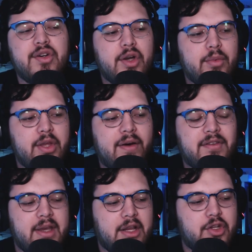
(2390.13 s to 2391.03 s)
It's only when you
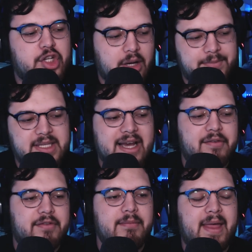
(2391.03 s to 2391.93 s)
have to like jump
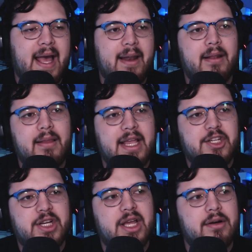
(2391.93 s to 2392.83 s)
down from that
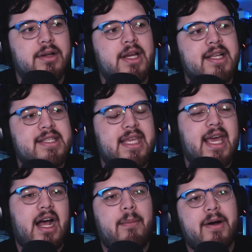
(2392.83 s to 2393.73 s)
like channel to
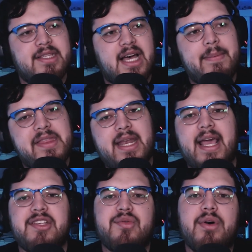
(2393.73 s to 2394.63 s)
get up on top of the
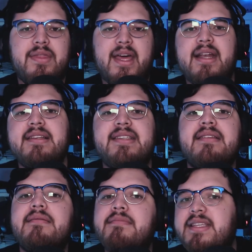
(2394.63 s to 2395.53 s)
next one, that it
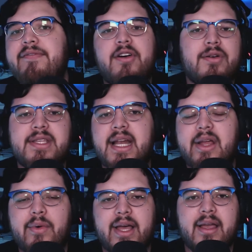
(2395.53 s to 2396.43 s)
is difficult in
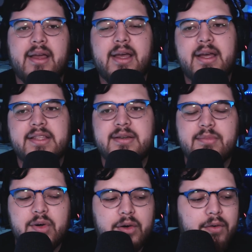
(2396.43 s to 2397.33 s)
any way
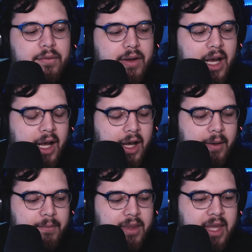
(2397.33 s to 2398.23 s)
to move.
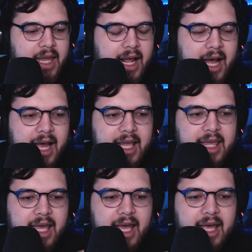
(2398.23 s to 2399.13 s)
Um, can
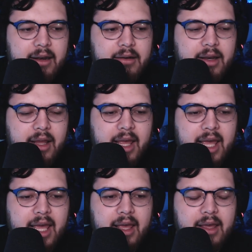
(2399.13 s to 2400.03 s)
I get
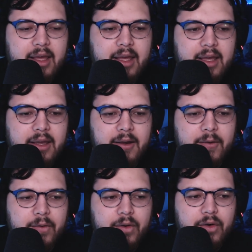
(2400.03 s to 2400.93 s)
a
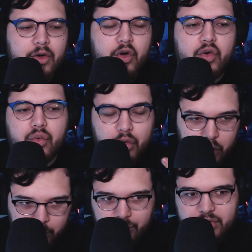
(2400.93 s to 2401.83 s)

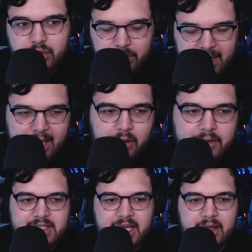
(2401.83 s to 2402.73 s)
group? So we're going
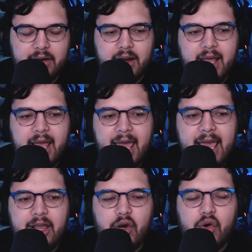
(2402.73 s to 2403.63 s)
all these together.
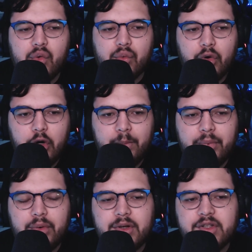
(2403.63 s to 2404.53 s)
A group
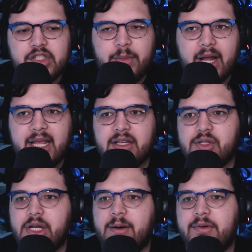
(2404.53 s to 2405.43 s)
spot
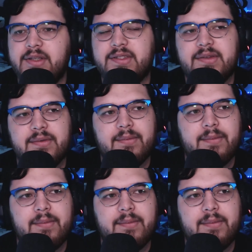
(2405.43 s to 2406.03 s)
hidden check, please.